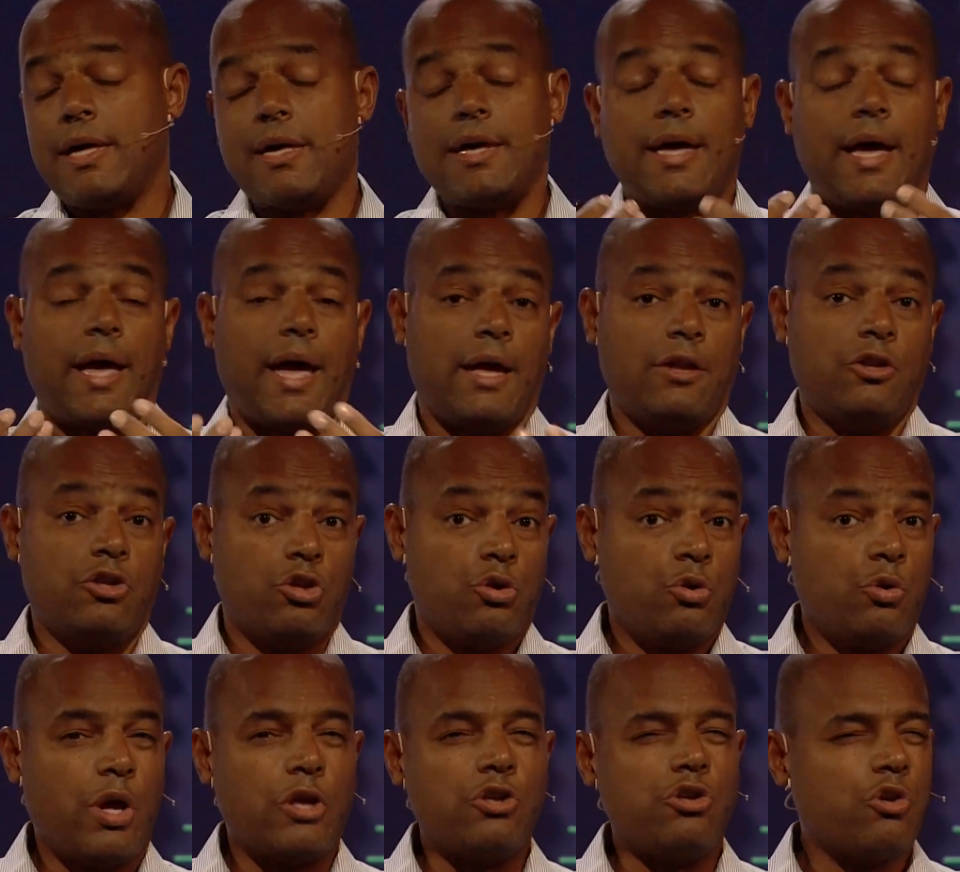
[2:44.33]
me and
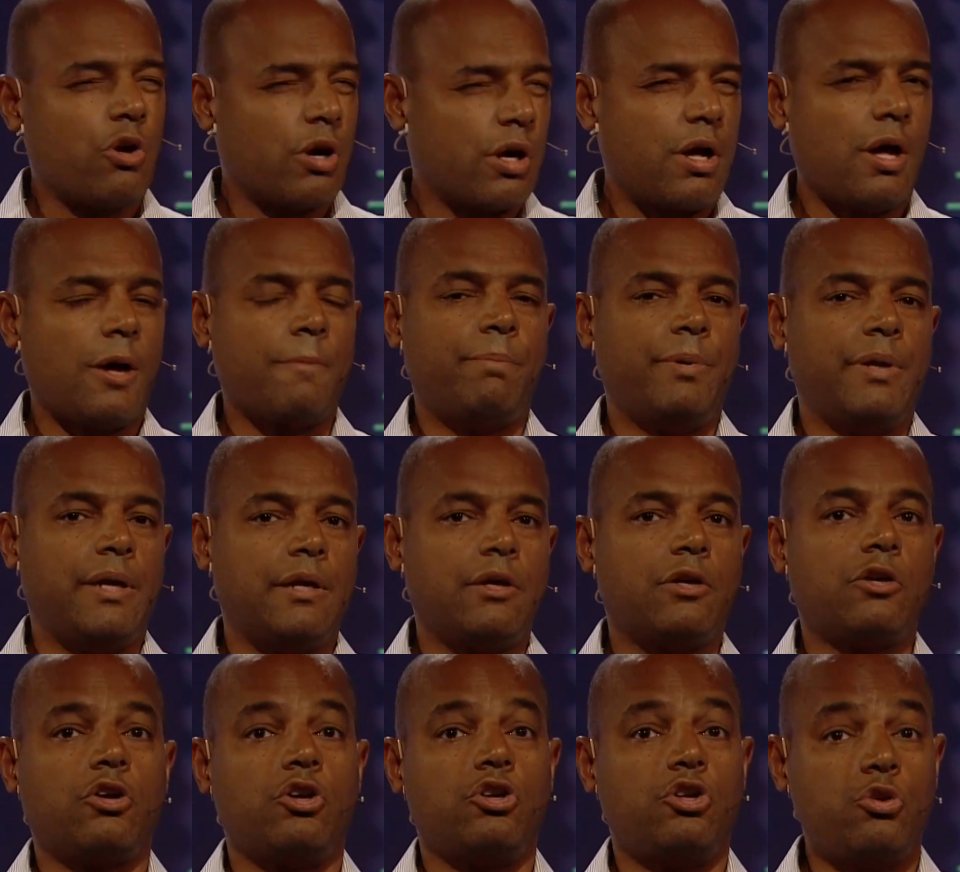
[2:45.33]
you and your
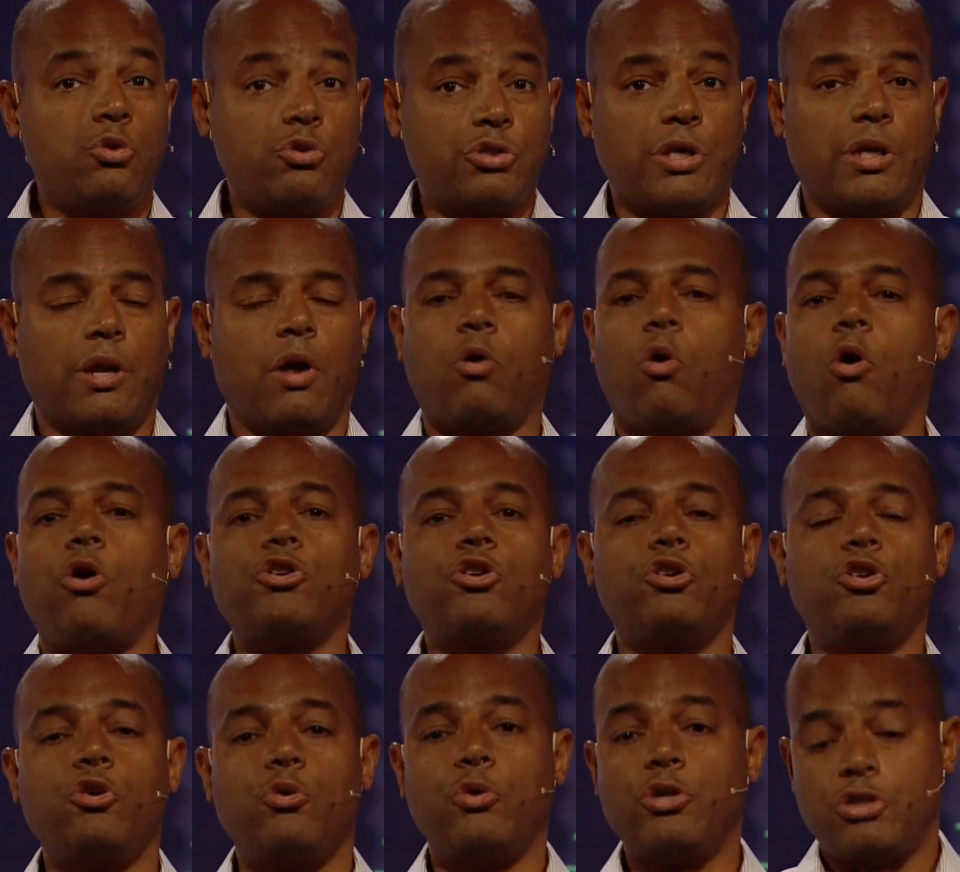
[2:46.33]
company could use it, and all
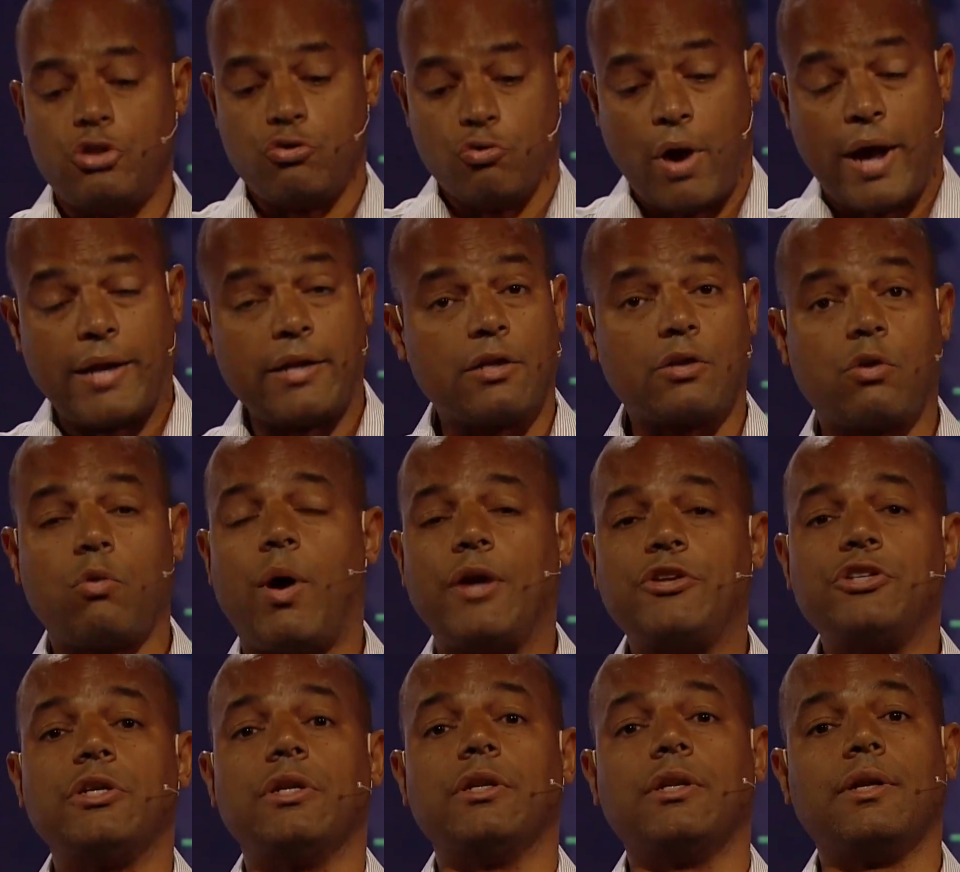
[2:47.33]
you do is you write it a
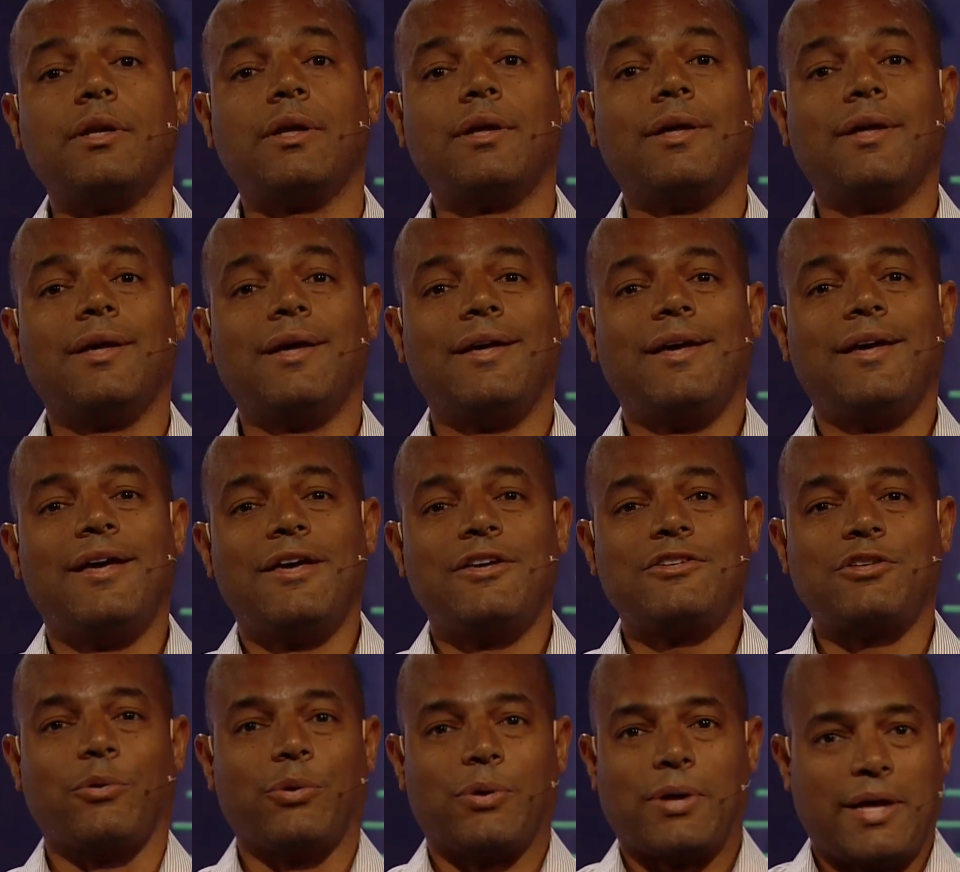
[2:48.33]
question.
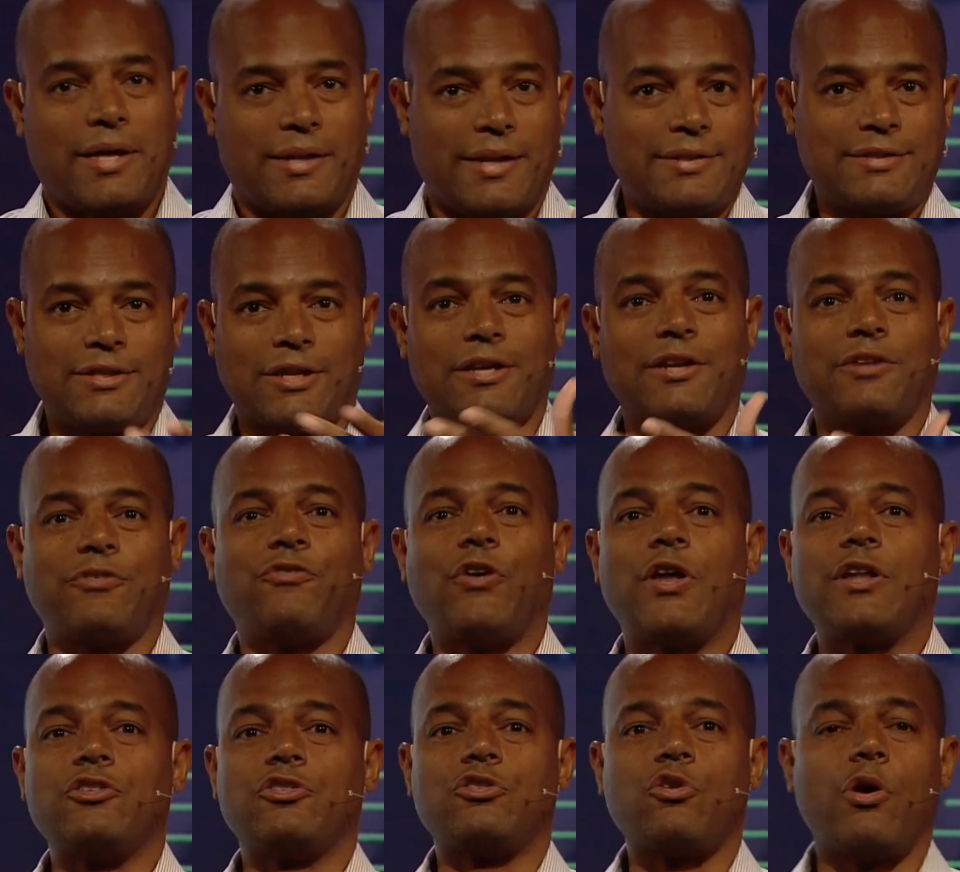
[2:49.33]
So let's look at a
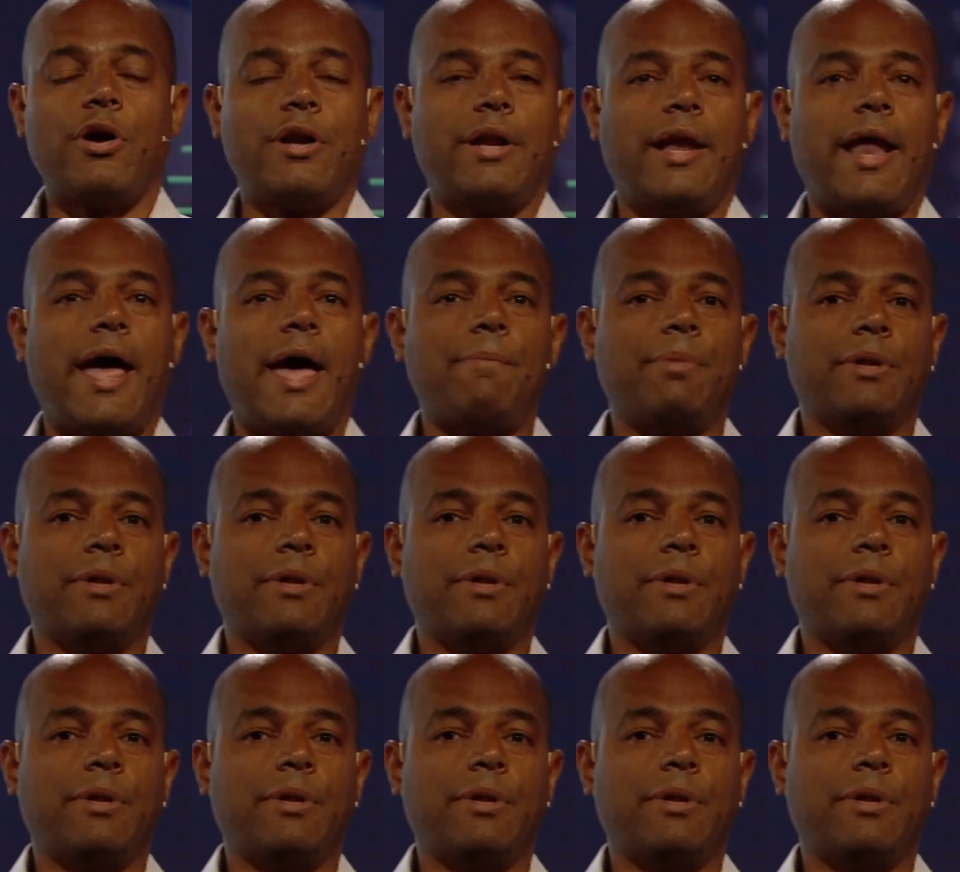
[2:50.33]
funny story that